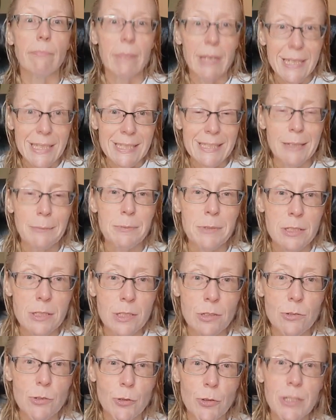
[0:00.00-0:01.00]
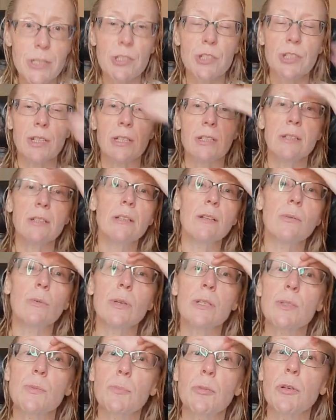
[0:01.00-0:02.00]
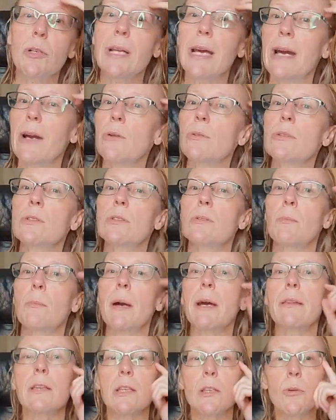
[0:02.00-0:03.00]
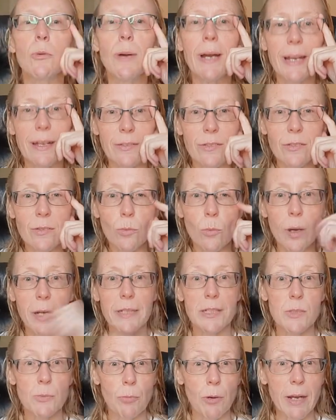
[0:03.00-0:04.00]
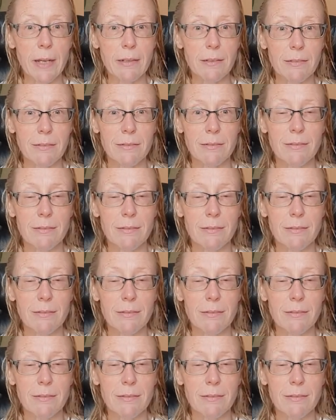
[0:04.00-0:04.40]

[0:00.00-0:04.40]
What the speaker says: accepted nutrition was put out by the US widespread.